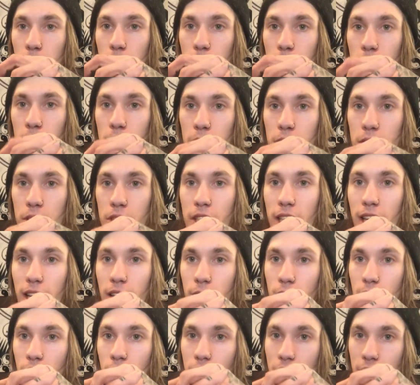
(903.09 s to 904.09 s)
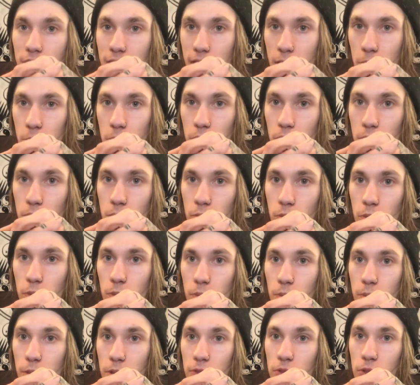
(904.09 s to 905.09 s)
push down on the nipple
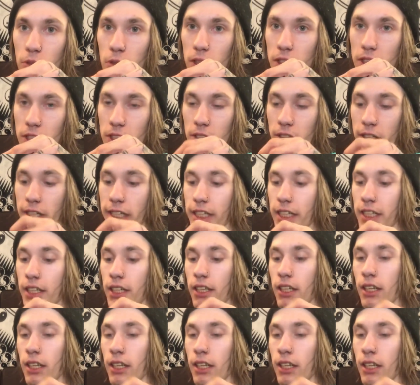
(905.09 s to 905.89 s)
before it's threaded.